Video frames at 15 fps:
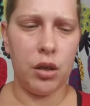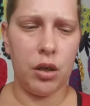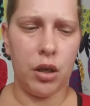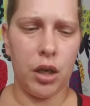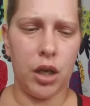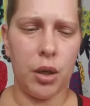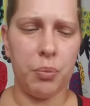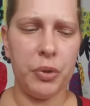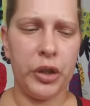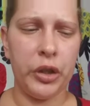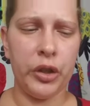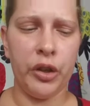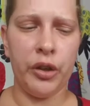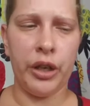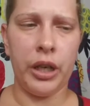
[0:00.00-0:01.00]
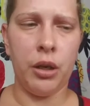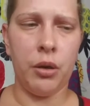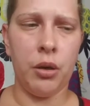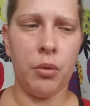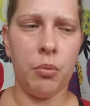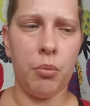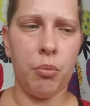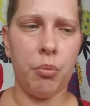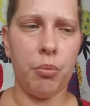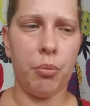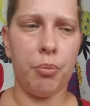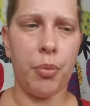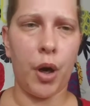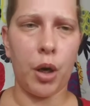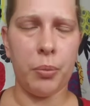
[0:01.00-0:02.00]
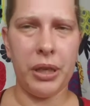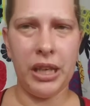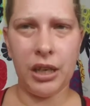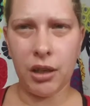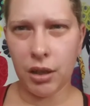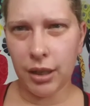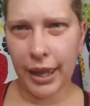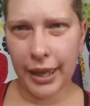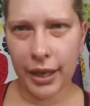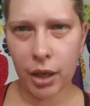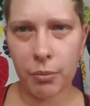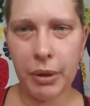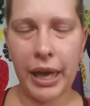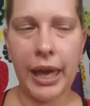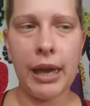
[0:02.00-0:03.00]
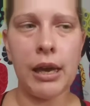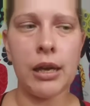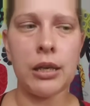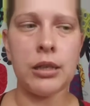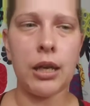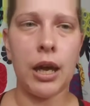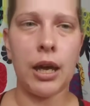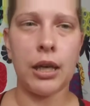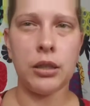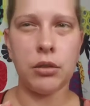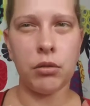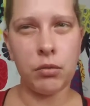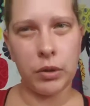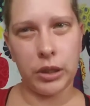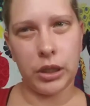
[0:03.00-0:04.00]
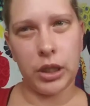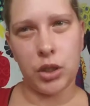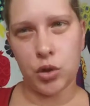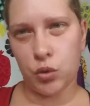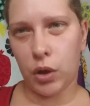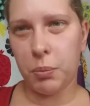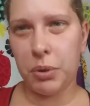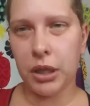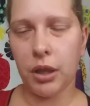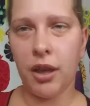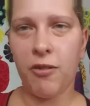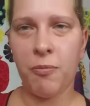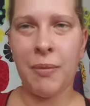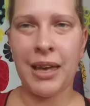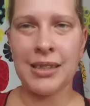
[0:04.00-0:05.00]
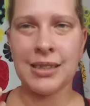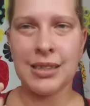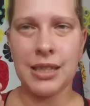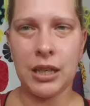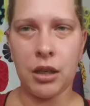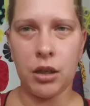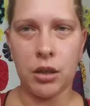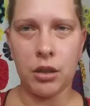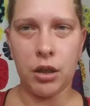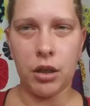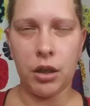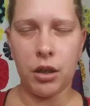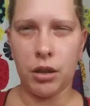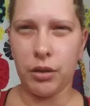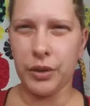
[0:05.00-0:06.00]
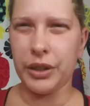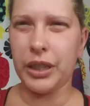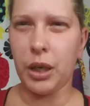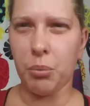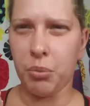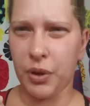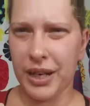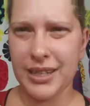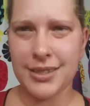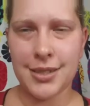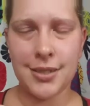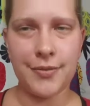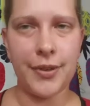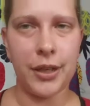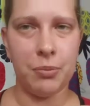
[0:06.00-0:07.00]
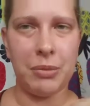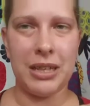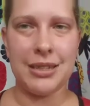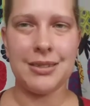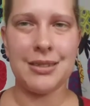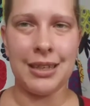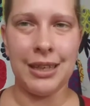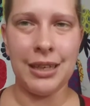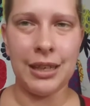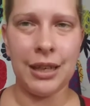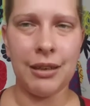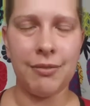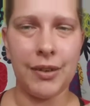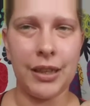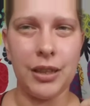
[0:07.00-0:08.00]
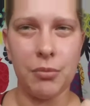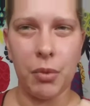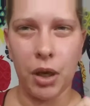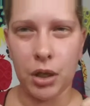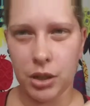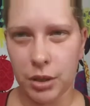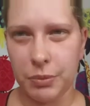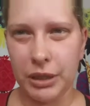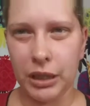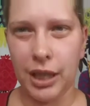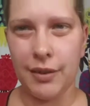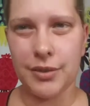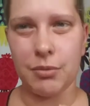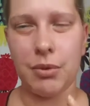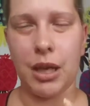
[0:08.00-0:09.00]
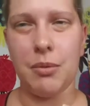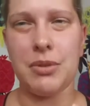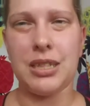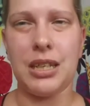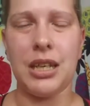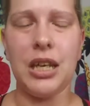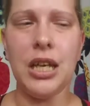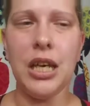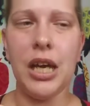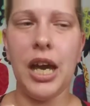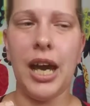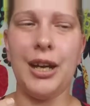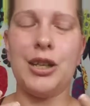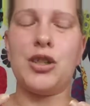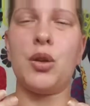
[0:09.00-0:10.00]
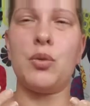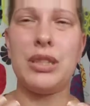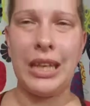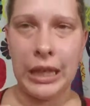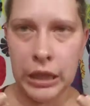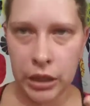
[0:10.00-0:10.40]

a Pure and Barbie collab. And I don't really enjoy peel-off masks. They're really abrasive on my skin. I find them hard to peel off sometimes, and I just don't tend to